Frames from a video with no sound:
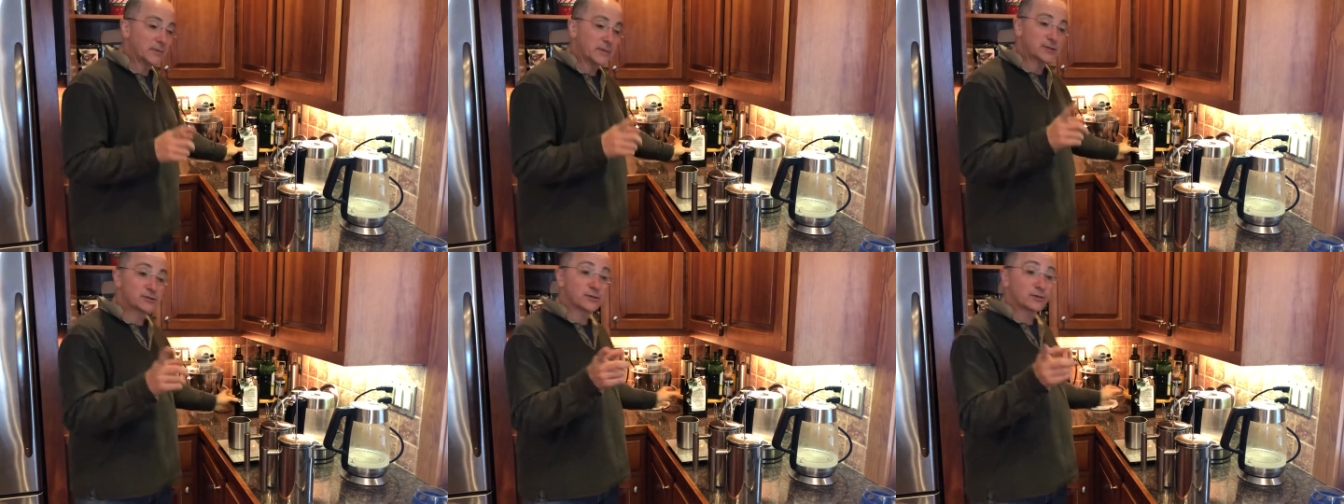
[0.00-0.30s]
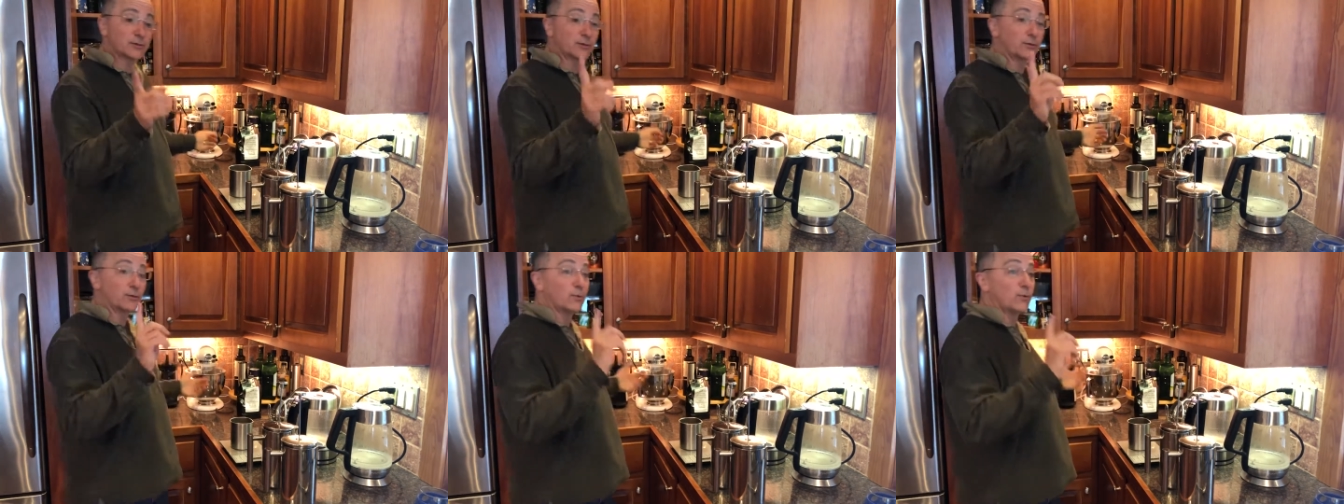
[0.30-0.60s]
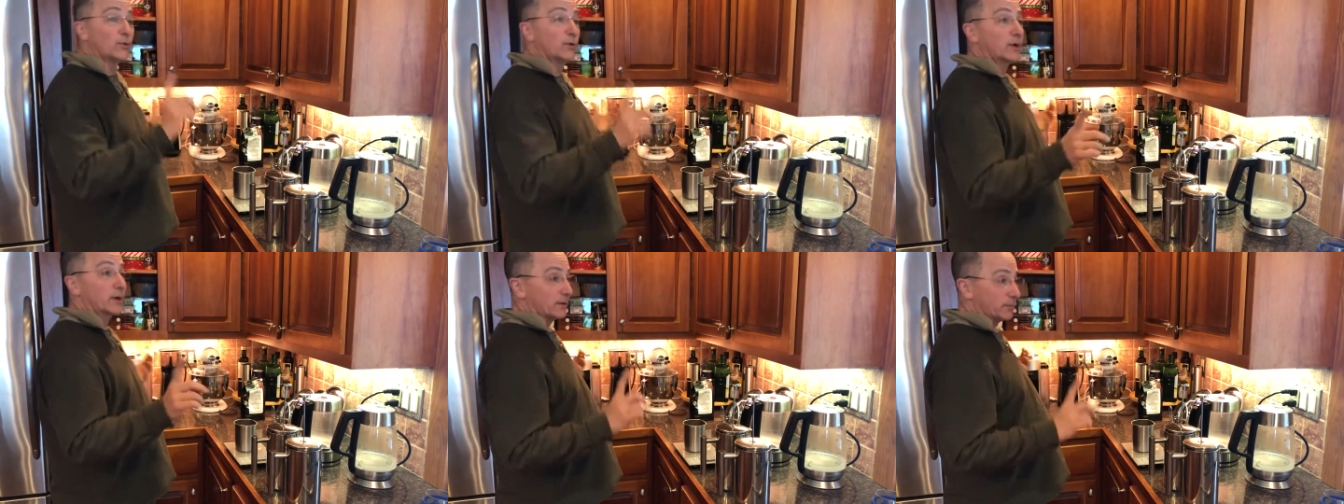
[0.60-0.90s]
measure the
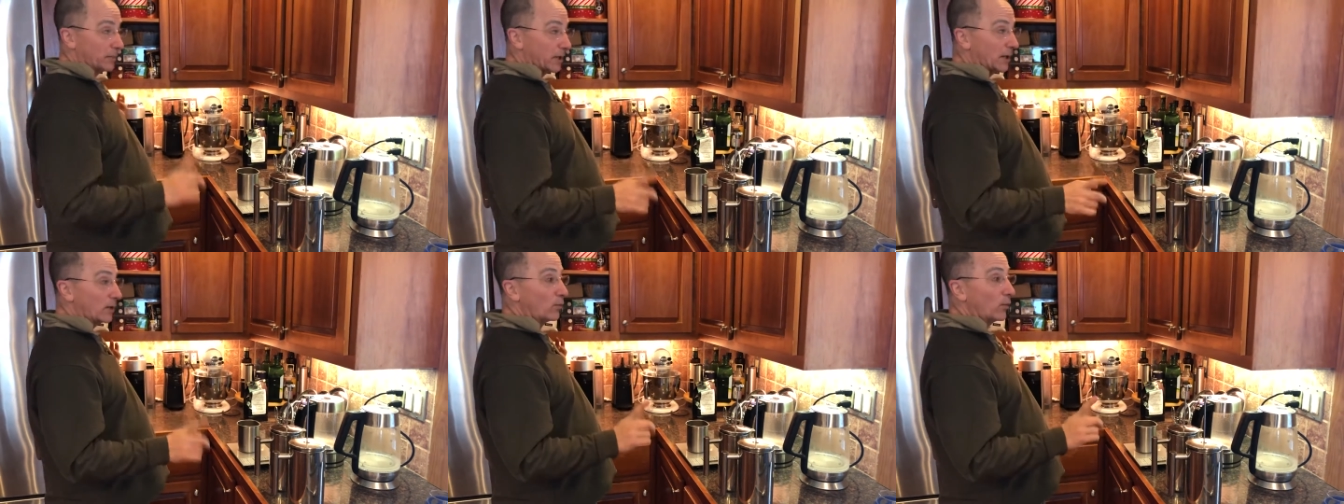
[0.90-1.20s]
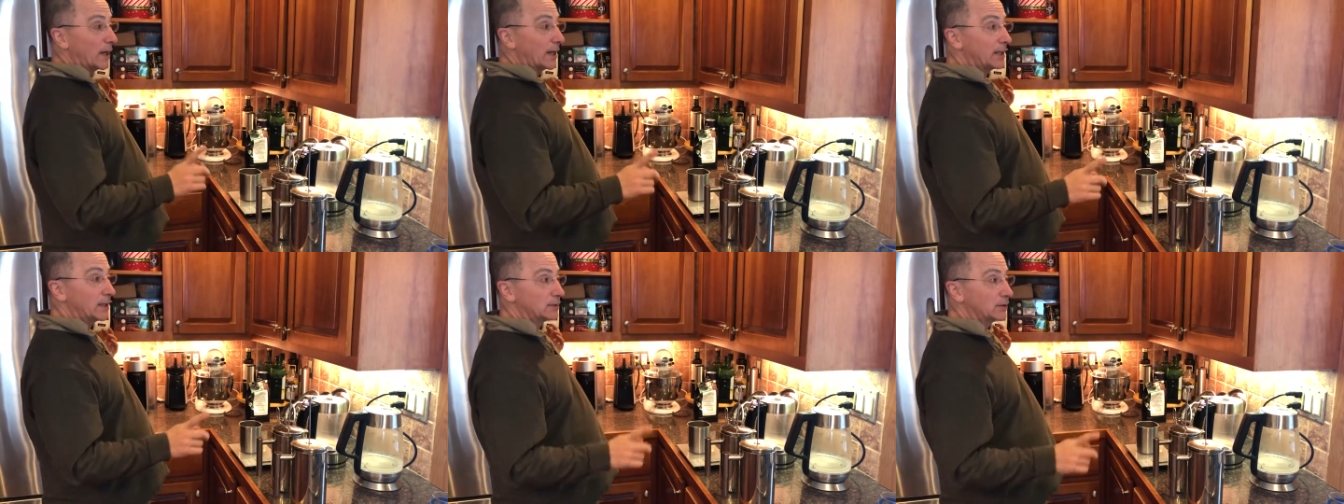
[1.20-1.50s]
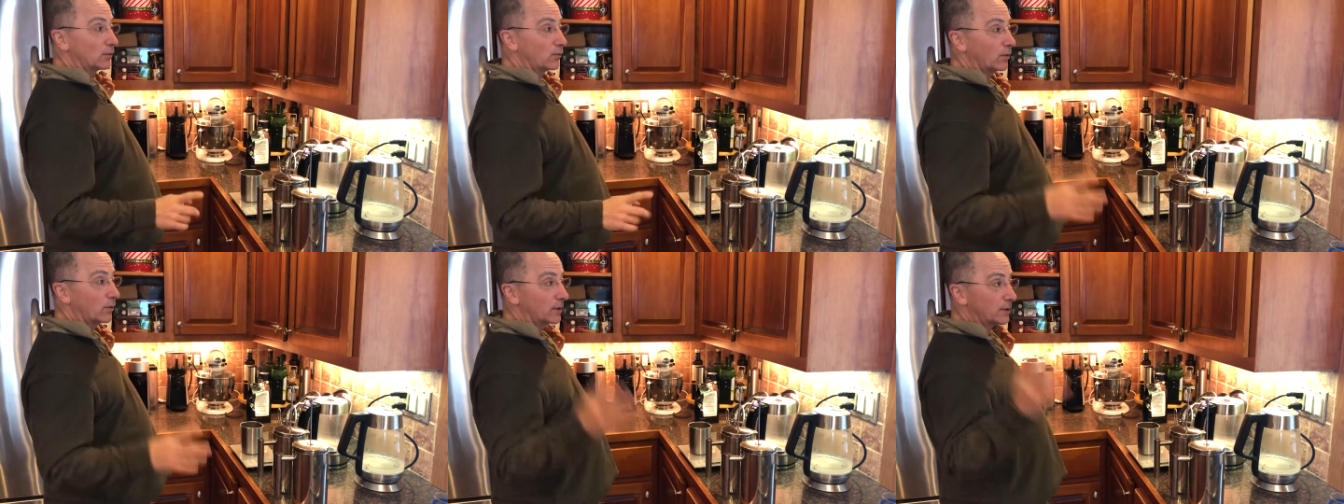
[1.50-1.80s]
water by weighing
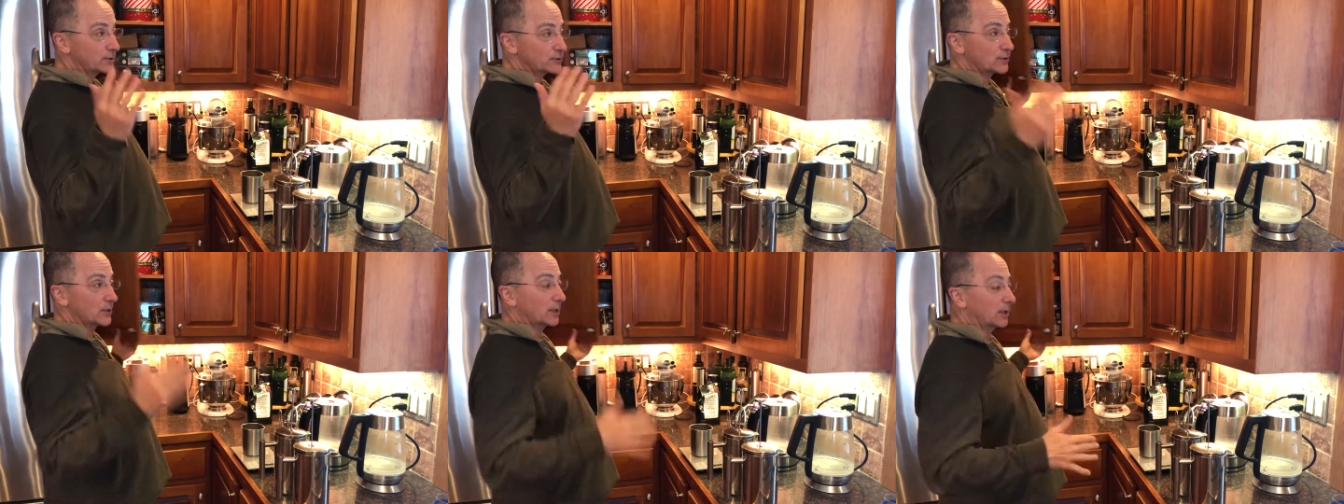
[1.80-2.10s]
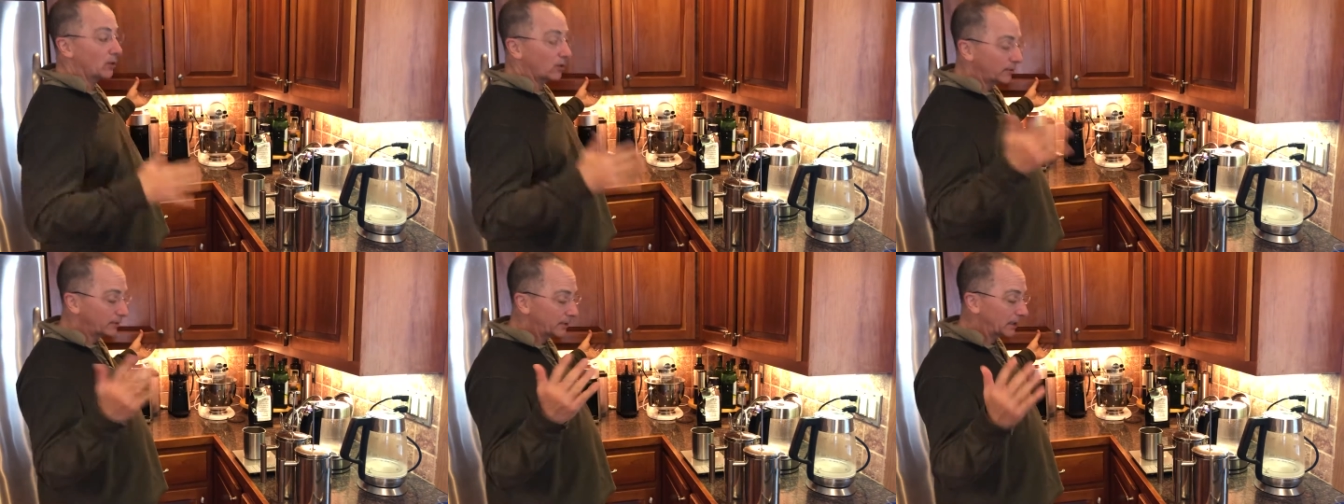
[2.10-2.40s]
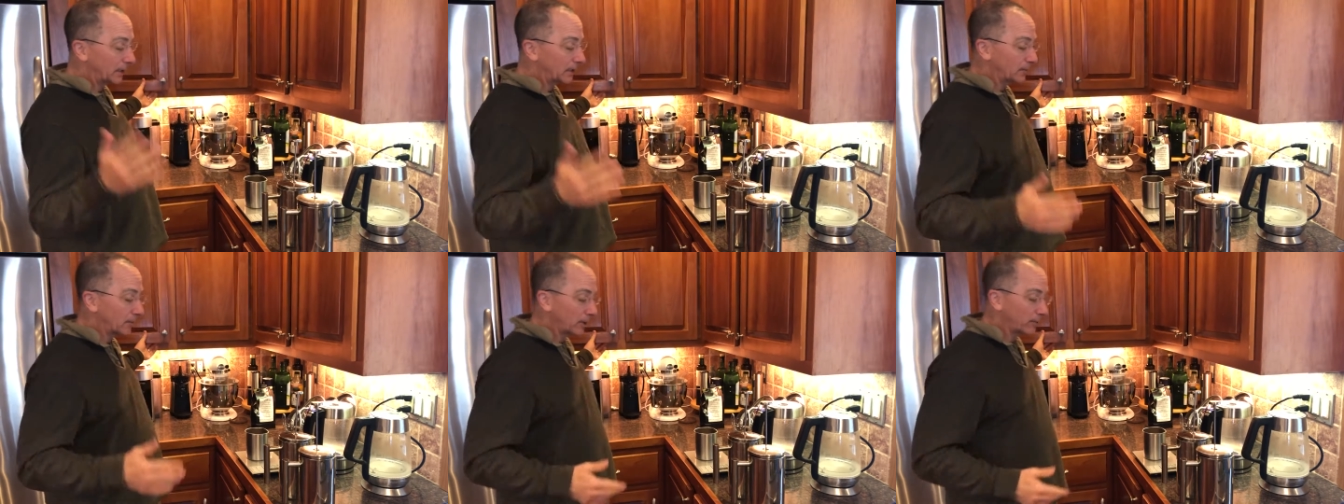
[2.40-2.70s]
the water, so I know I'm
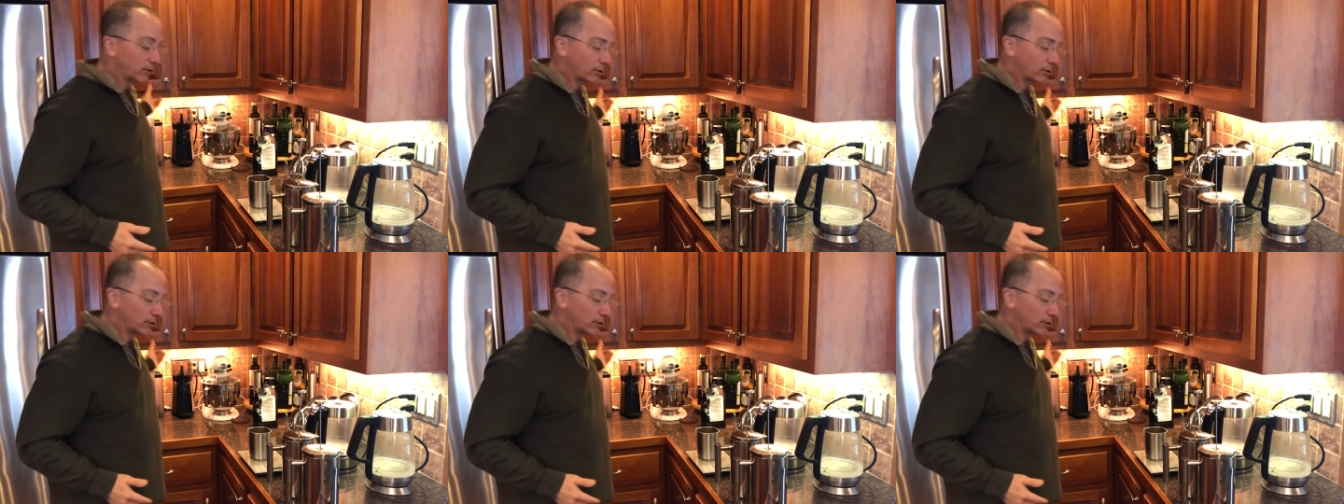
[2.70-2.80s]
getting my